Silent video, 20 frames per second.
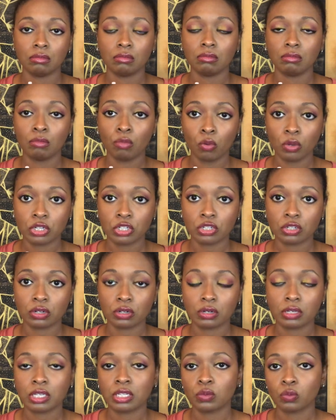moisture,
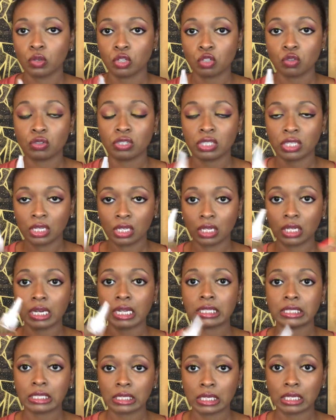because once you seal it,
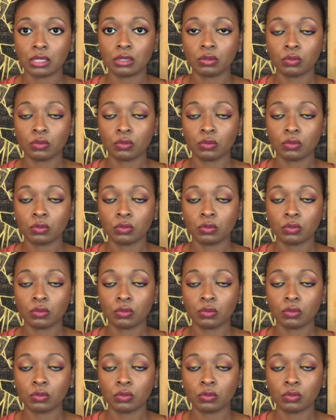that's it.